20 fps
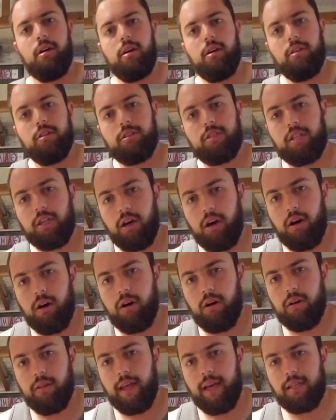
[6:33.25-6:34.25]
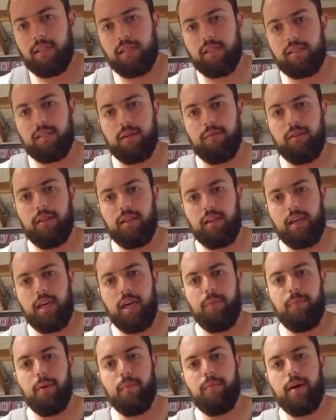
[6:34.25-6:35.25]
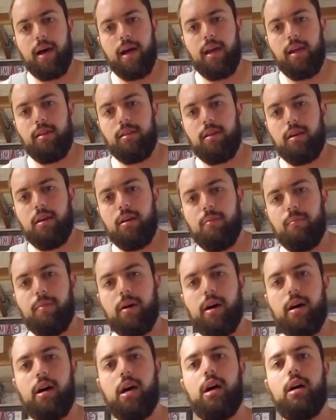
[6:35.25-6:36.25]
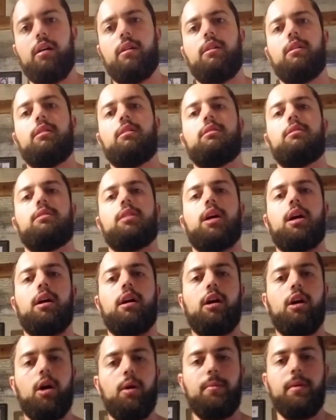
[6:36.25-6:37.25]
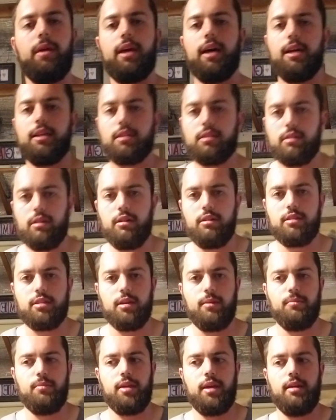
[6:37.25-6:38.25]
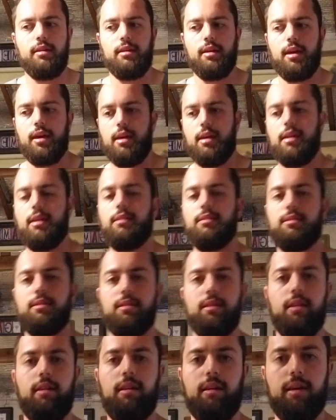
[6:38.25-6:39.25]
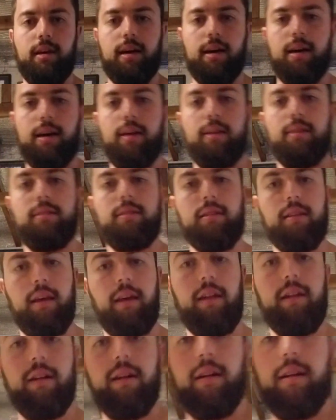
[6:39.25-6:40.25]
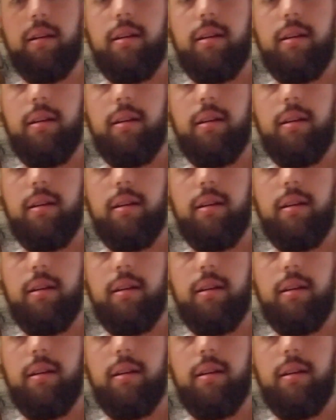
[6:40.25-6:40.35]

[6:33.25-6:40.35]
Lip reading: So that's just something to keep in mind. But I hope you guys learned something, and see you guys later.